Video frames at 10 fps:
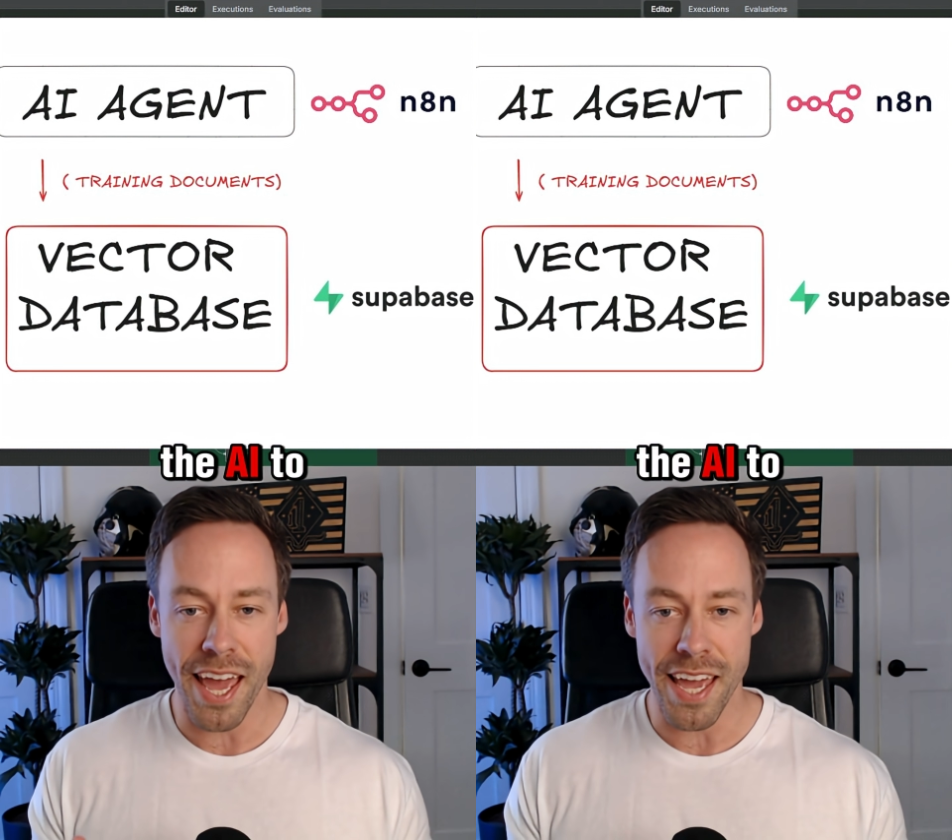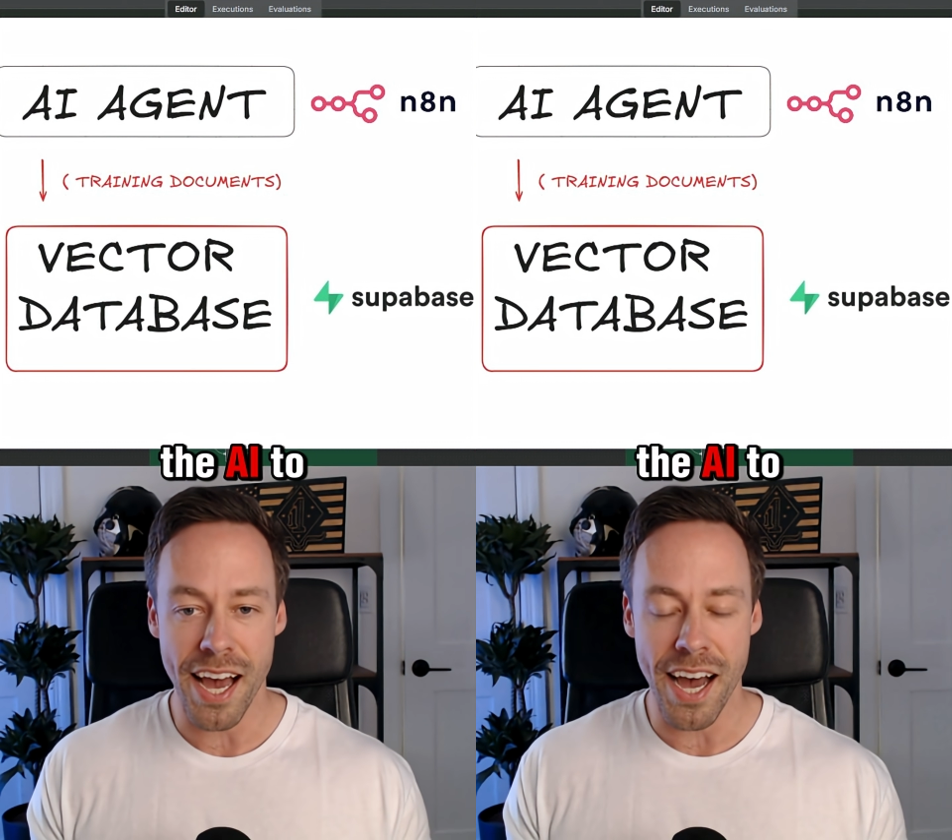
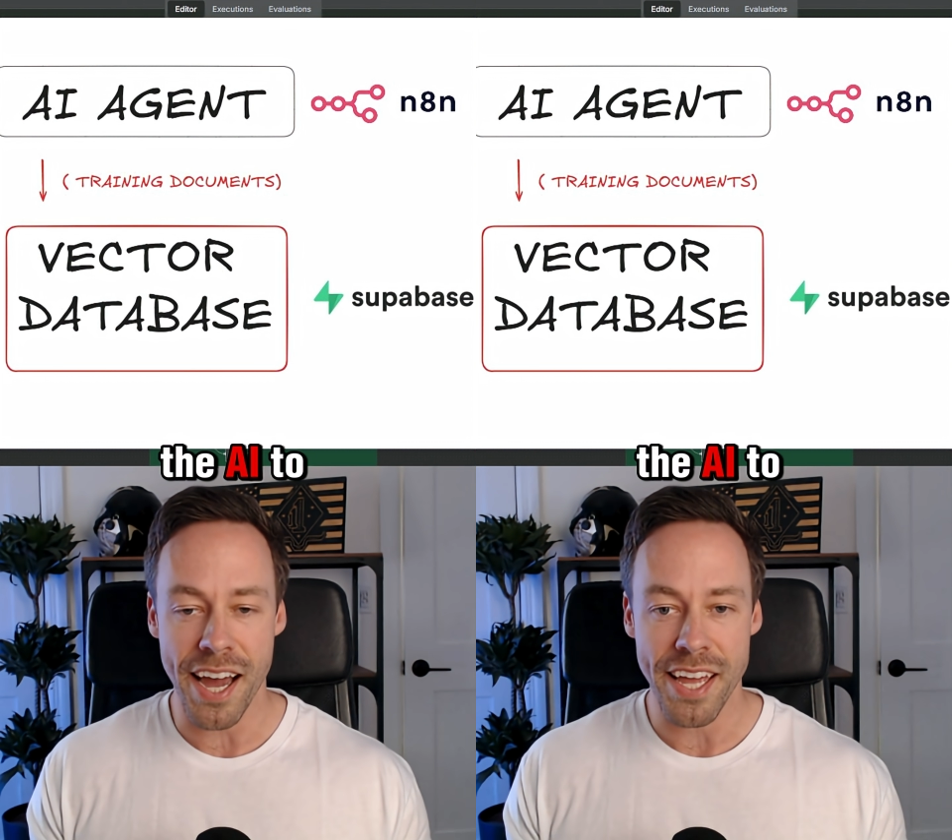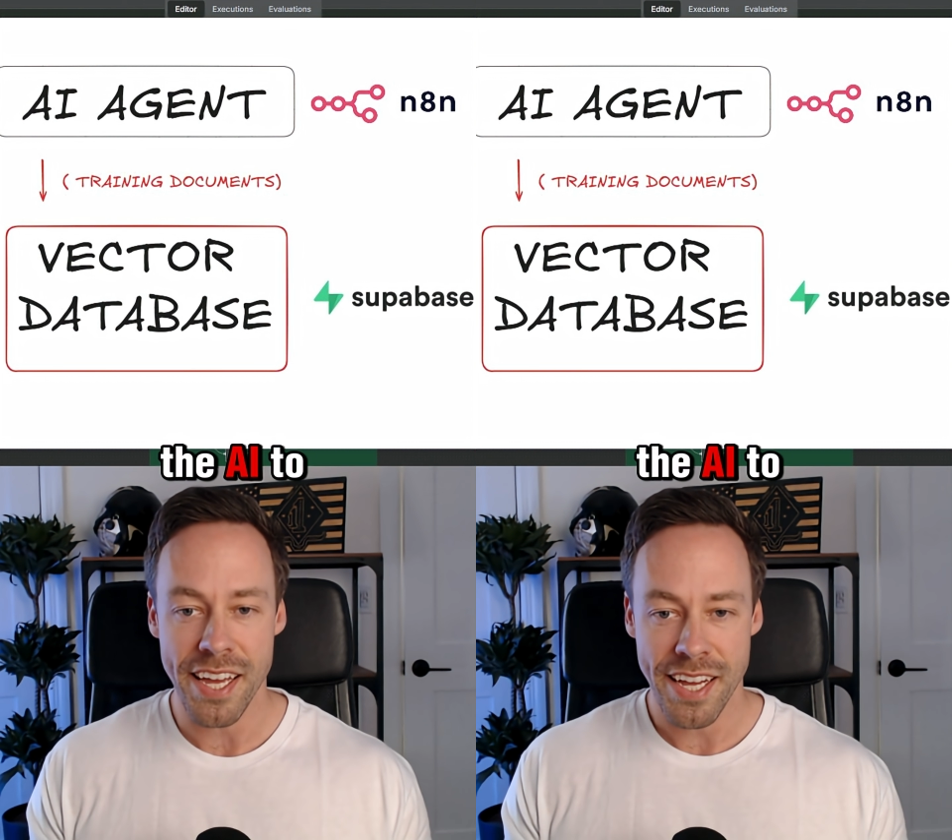
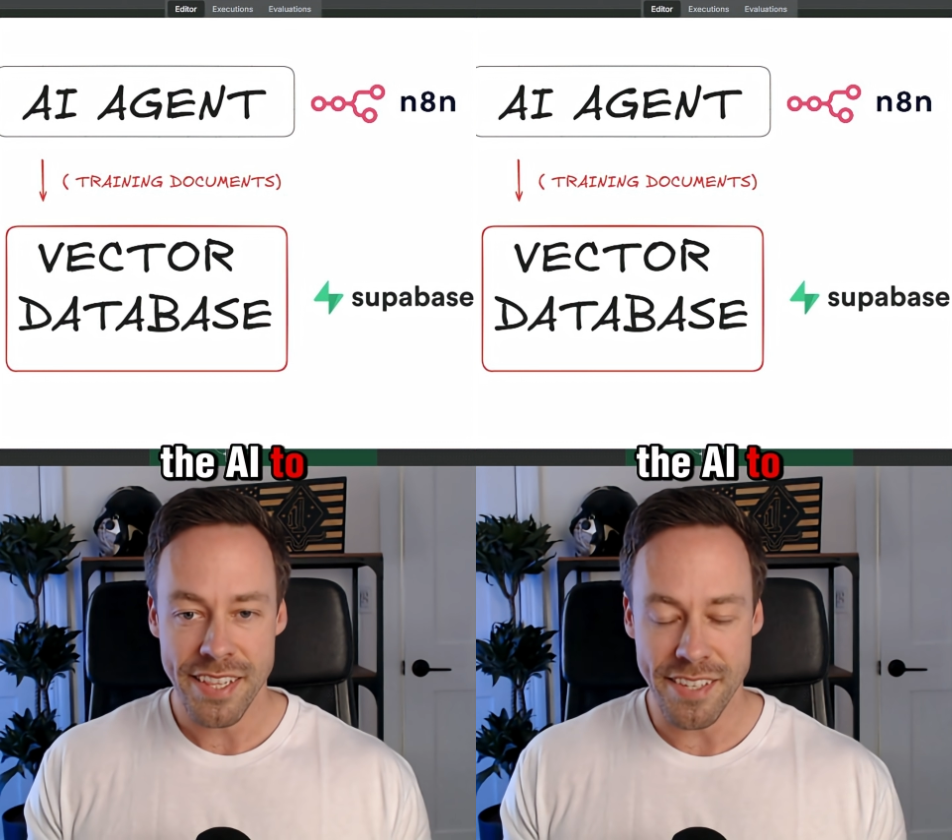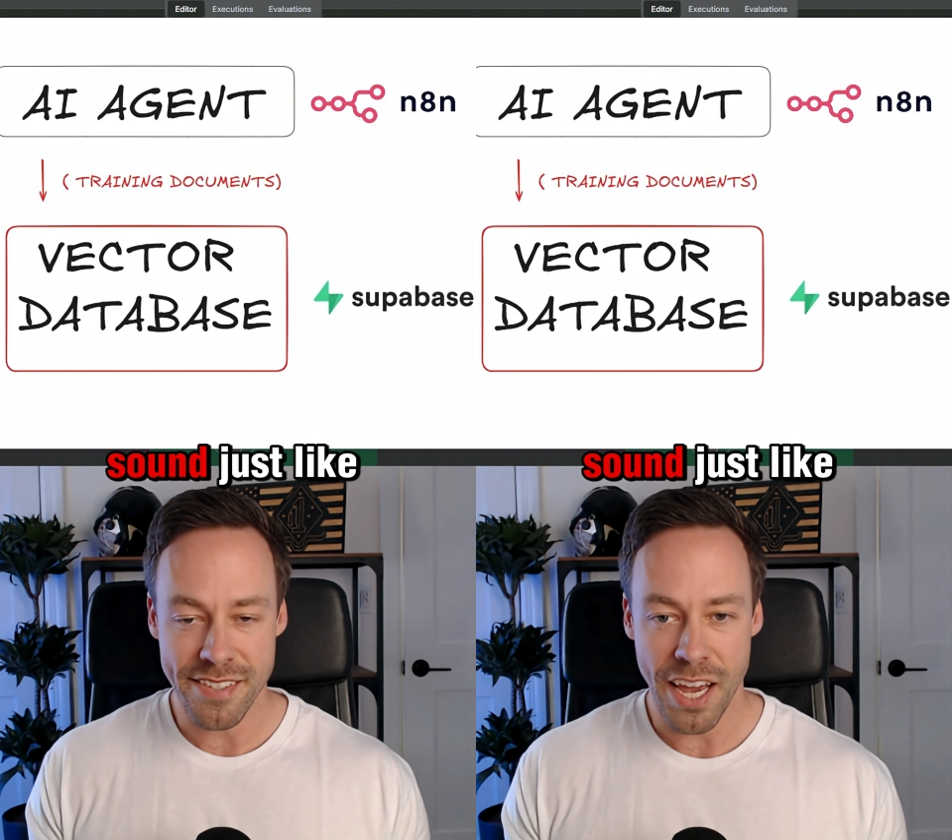AI
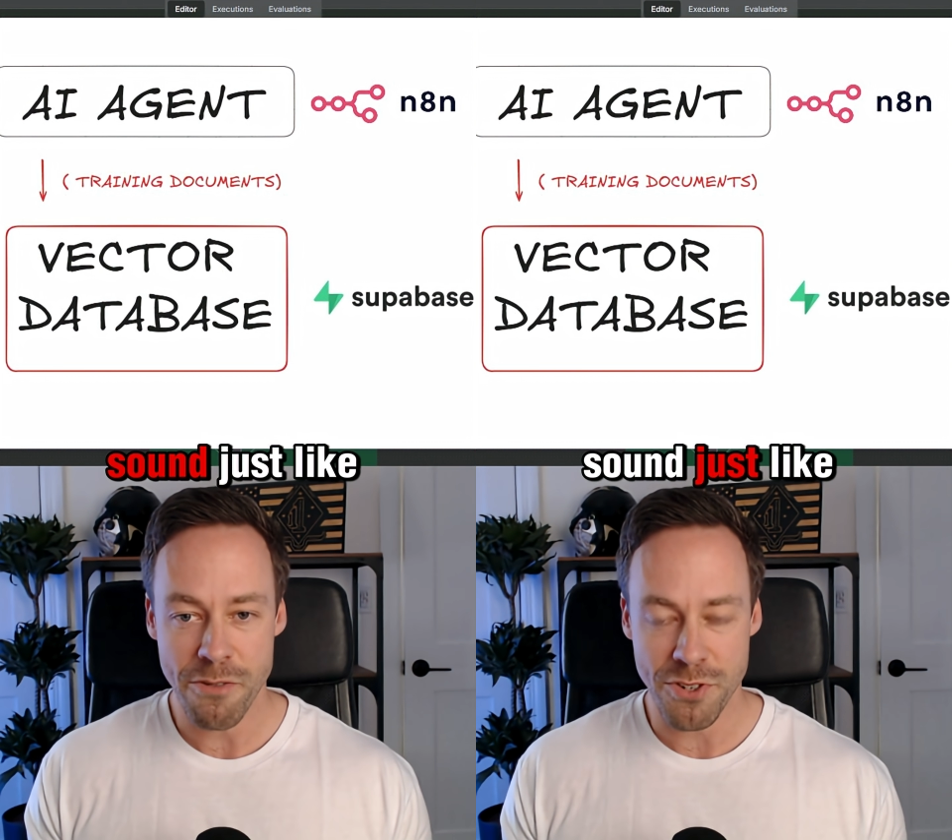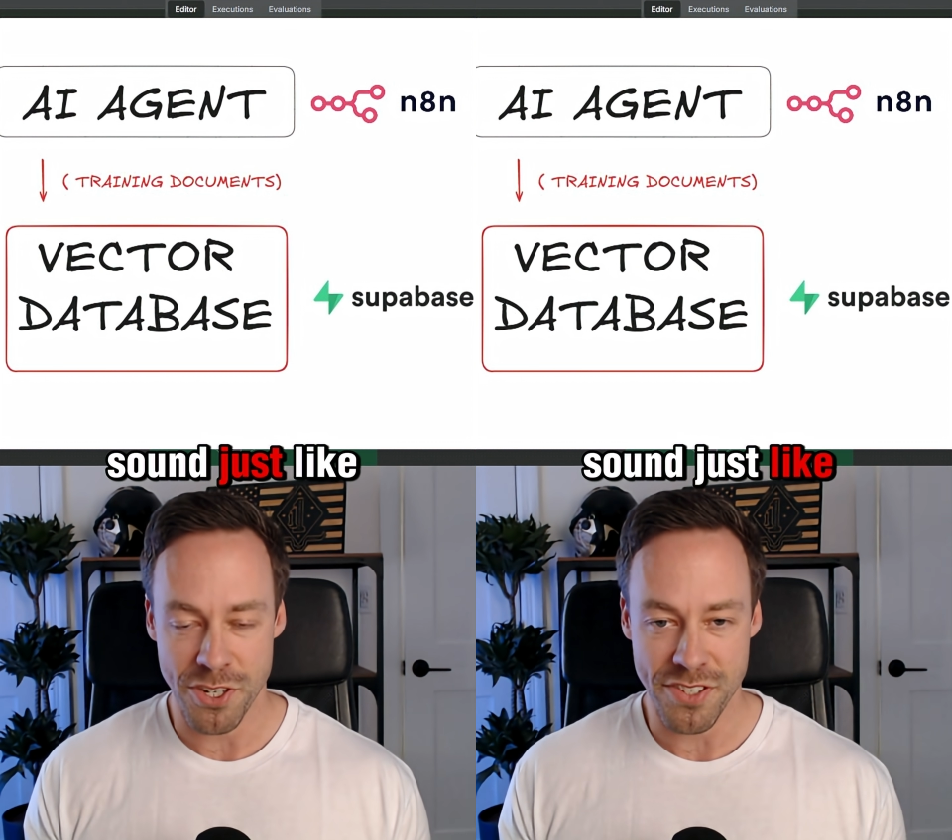to
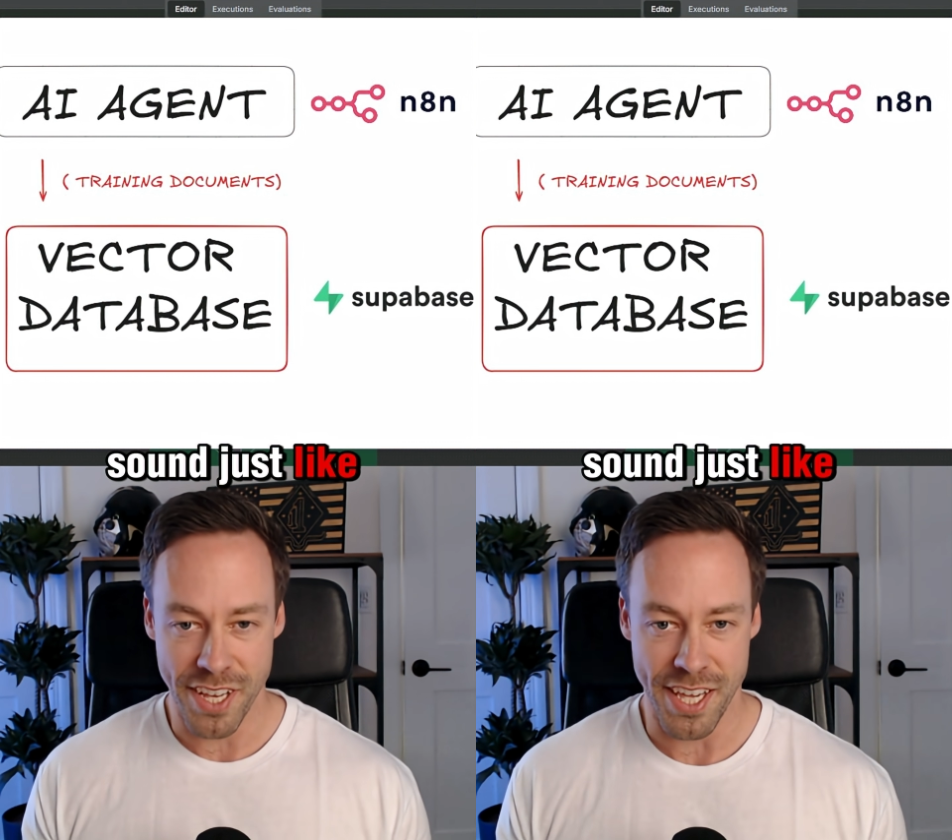sound just like